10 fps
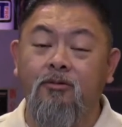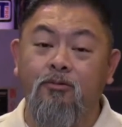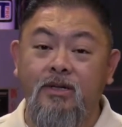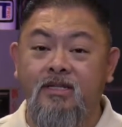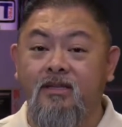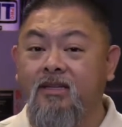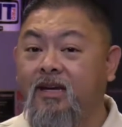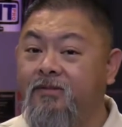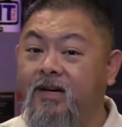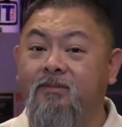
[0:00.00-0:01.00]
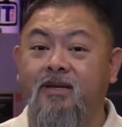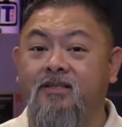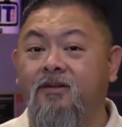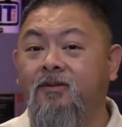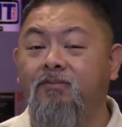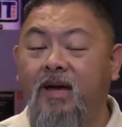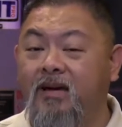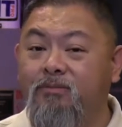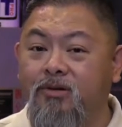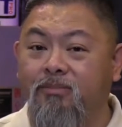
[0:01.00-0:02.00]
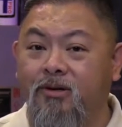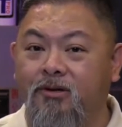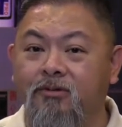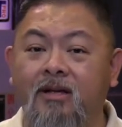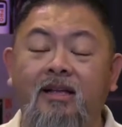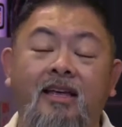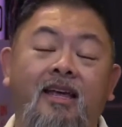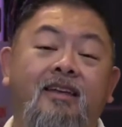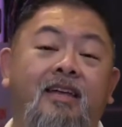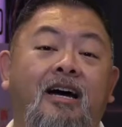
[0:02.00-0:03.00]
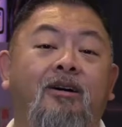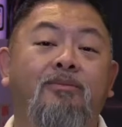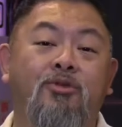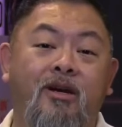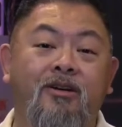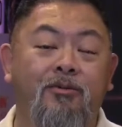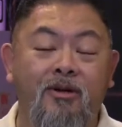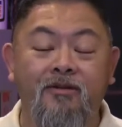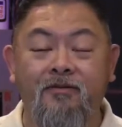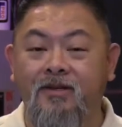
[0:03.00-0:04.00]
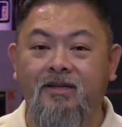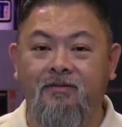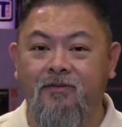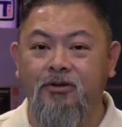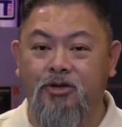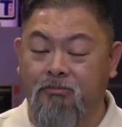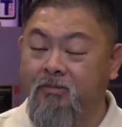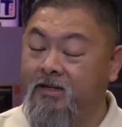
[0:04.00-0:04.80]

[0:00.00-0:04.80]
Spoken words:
Recently, I've gotten myself a MacBook Pro, and now I'm trying to run VM Fusion.